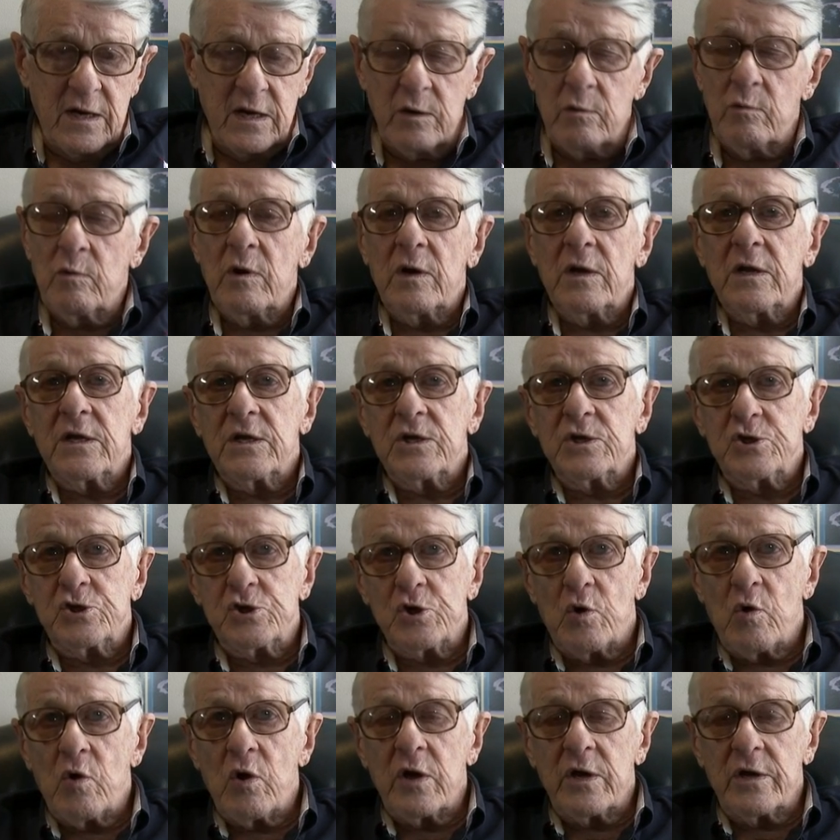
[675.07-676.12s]
And he really
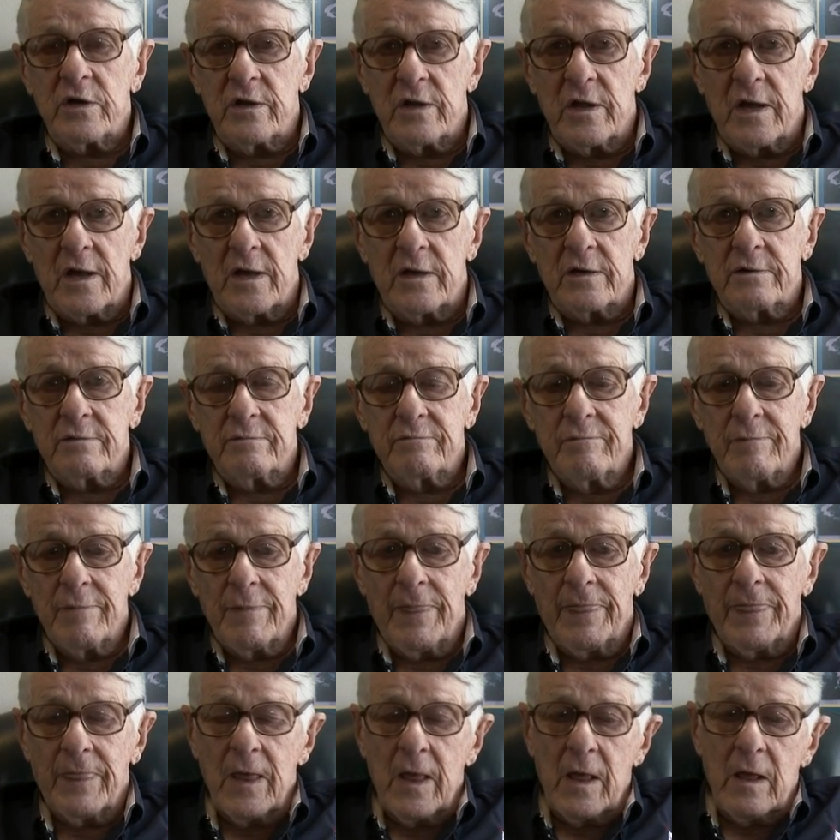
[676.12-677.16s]
enjoyed that.
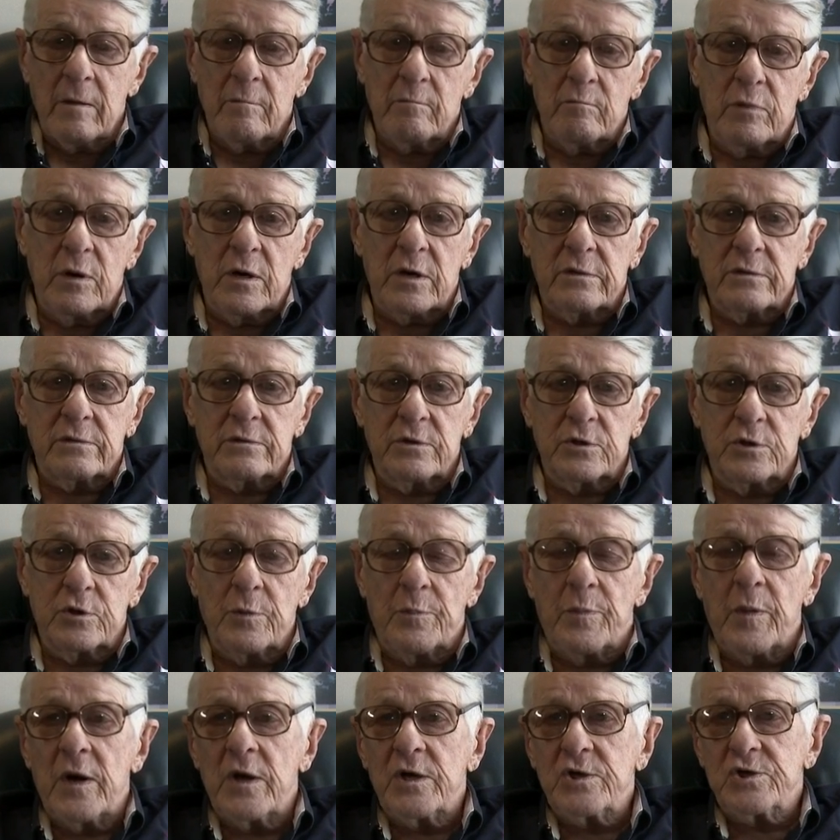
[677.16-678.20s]
But
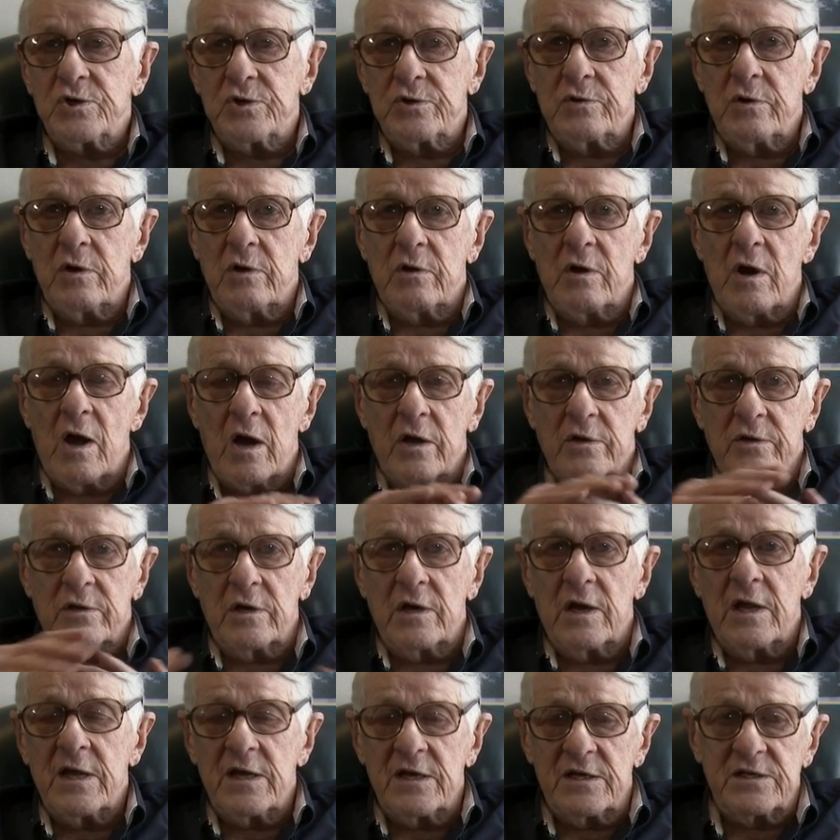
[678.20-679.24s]
the Depression
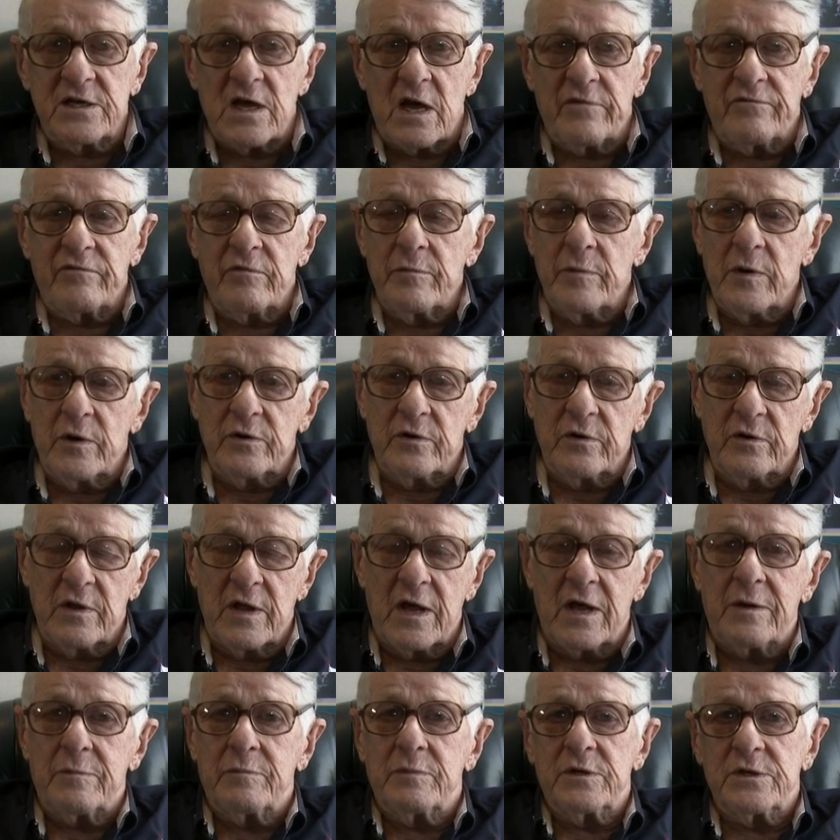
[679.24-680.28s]
knocked the legs out from
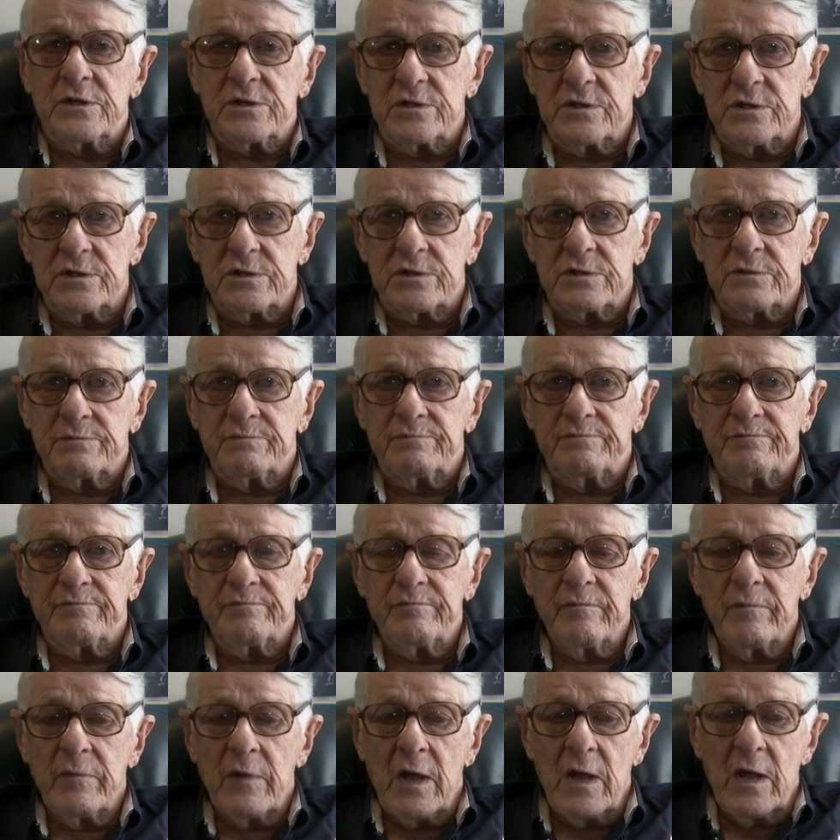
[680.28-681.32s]
under that business.
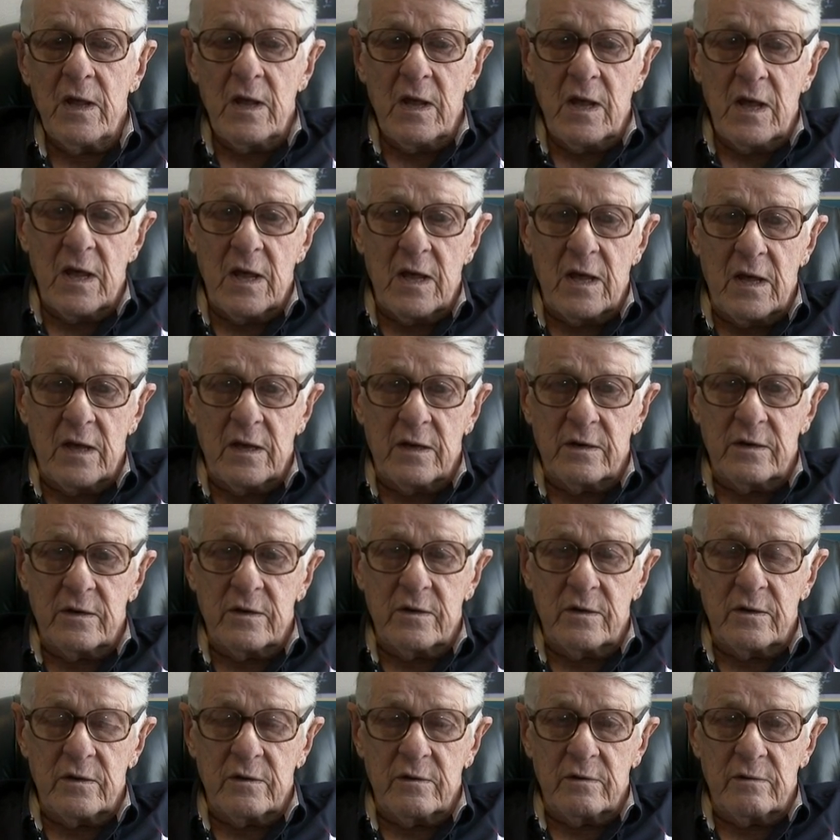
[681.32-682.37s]

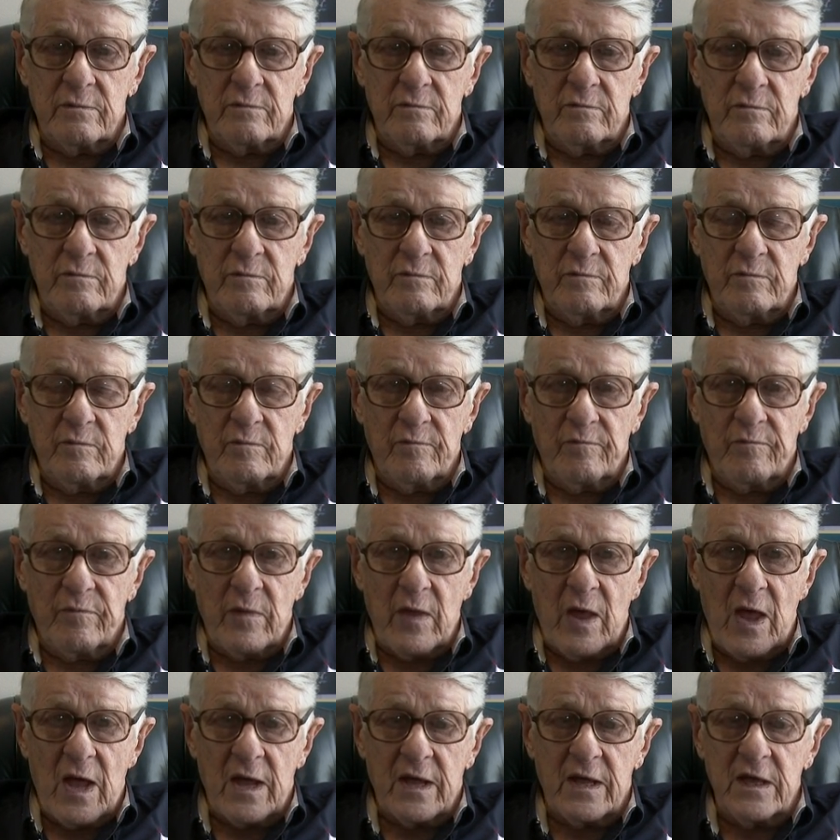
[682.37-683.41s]
And um,
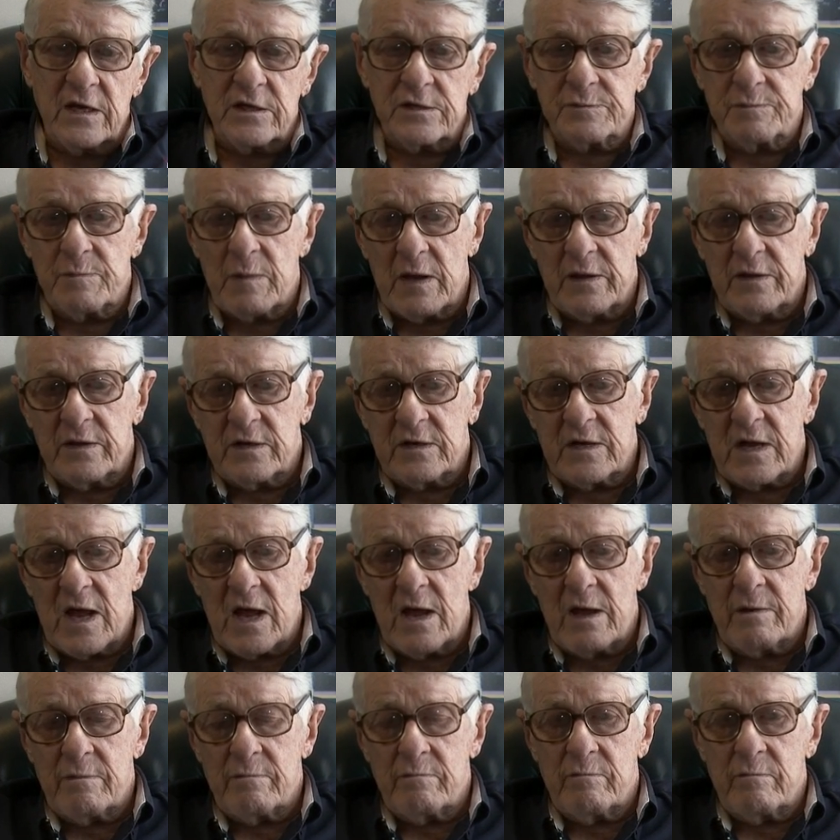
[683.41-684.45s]
I guess by the
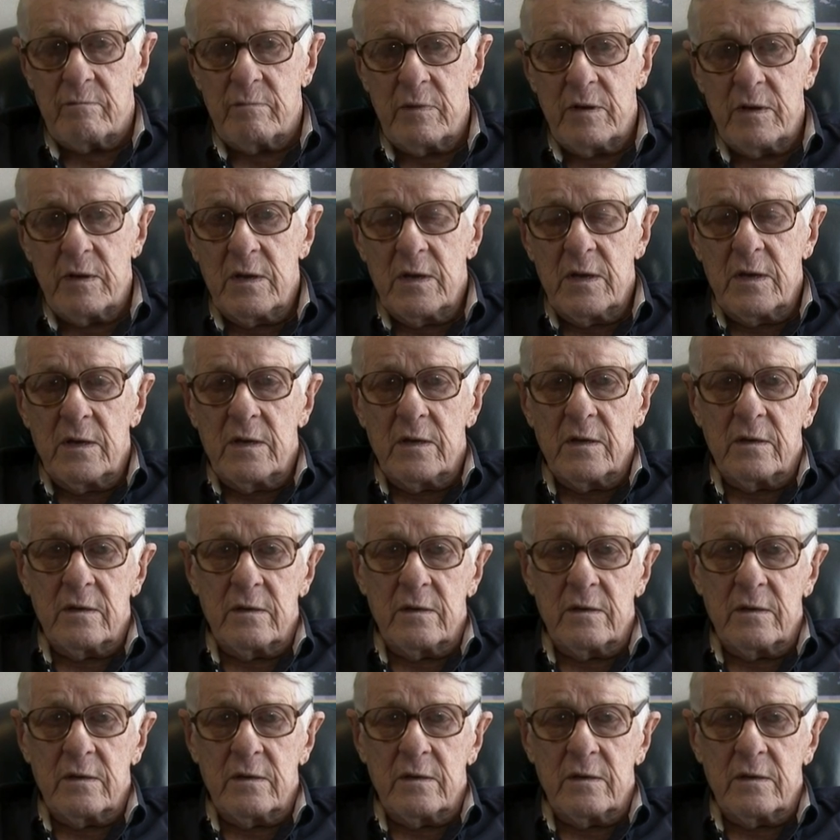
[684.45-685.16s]
time